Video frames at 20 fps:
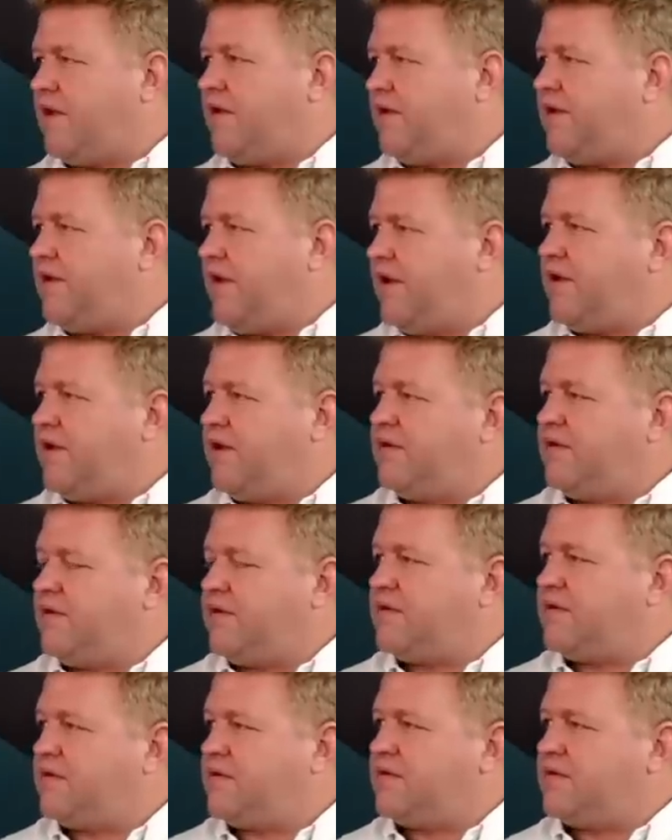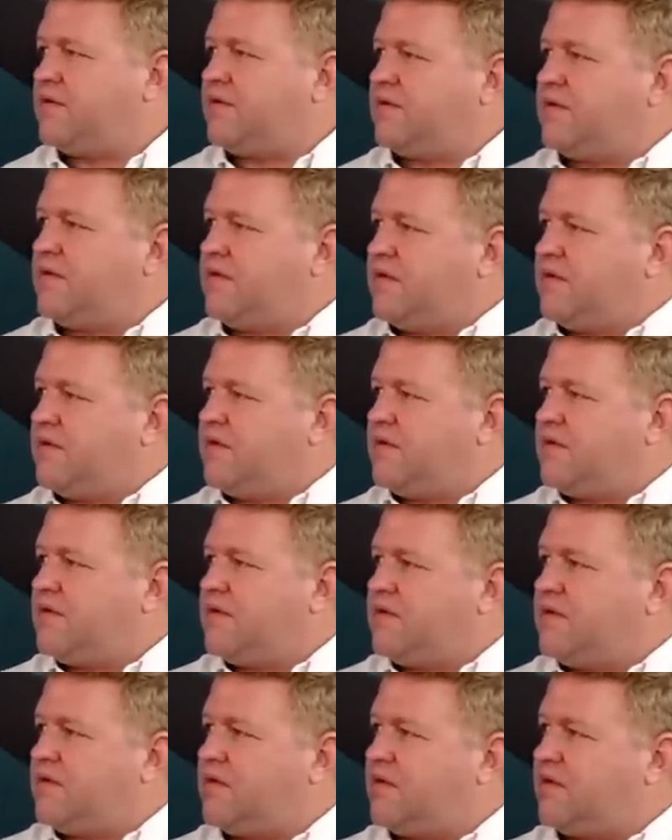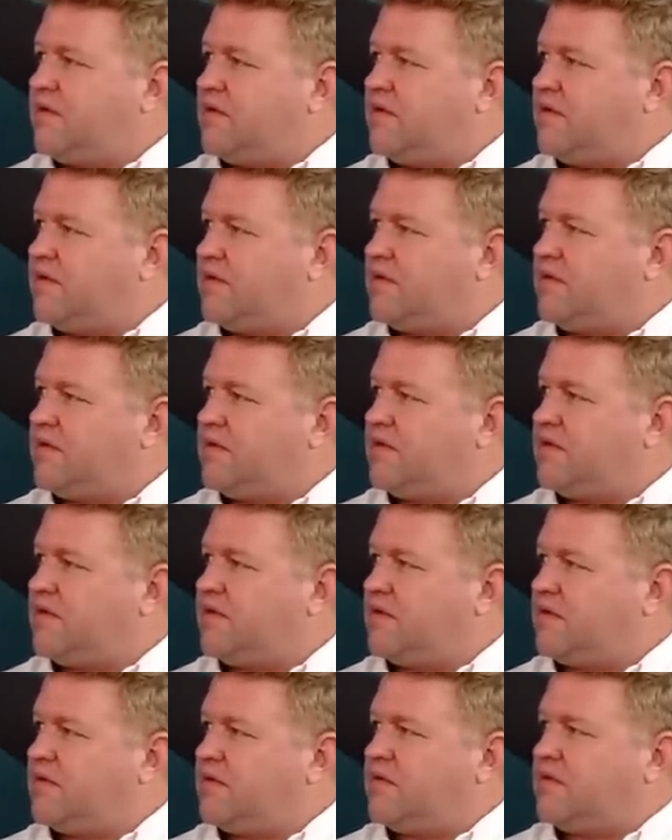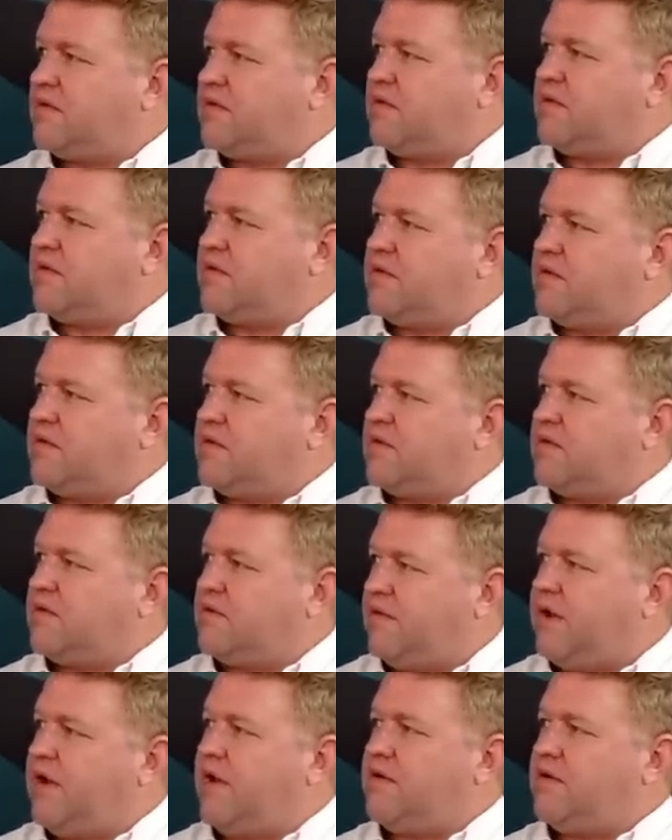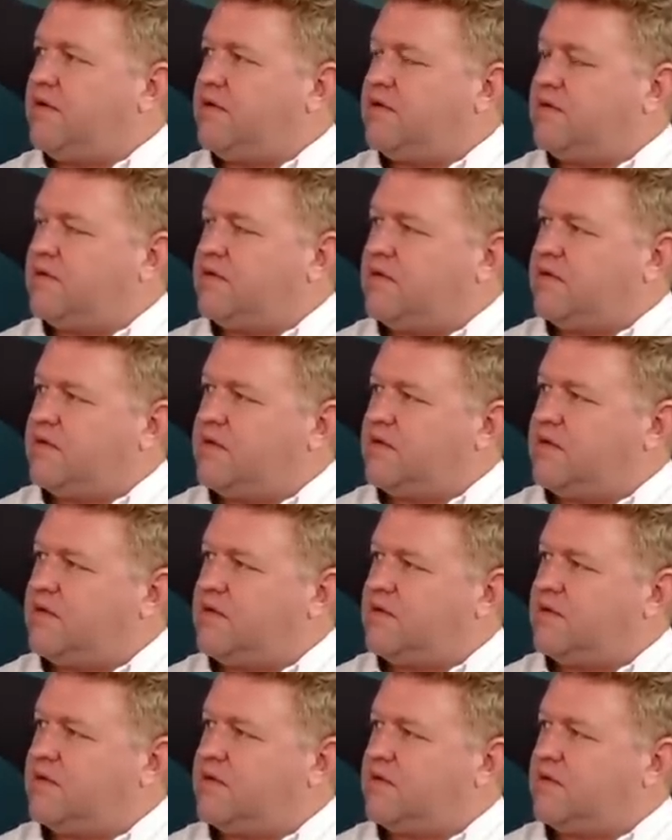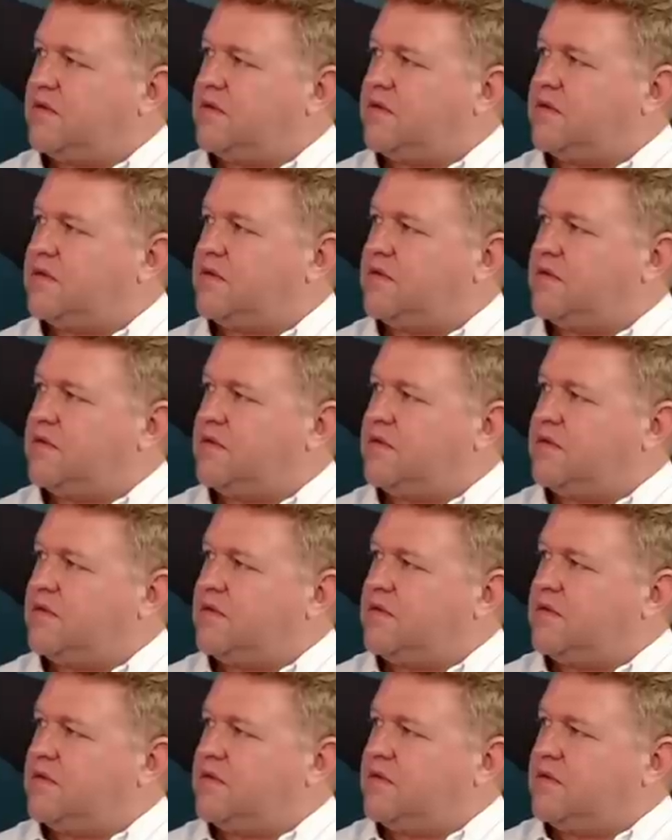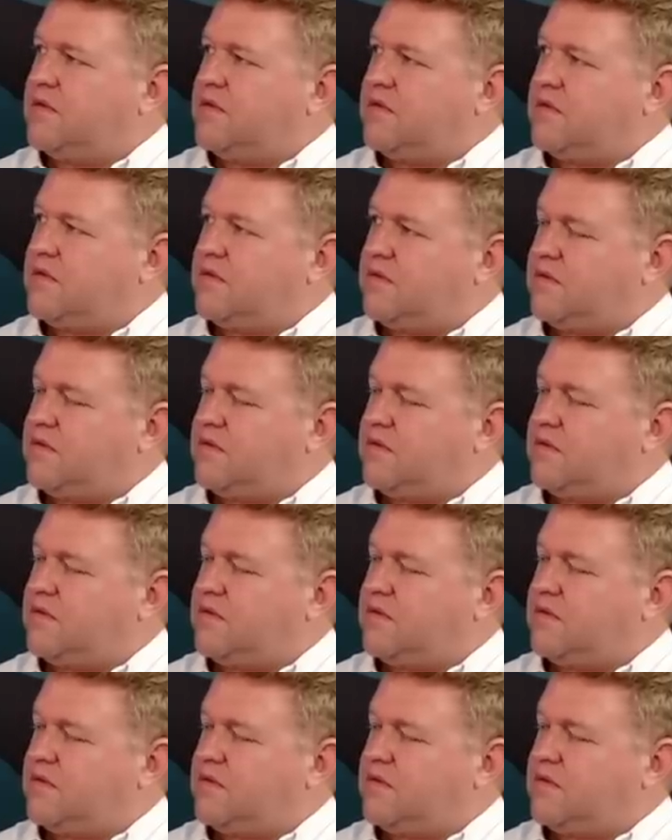(not speaking)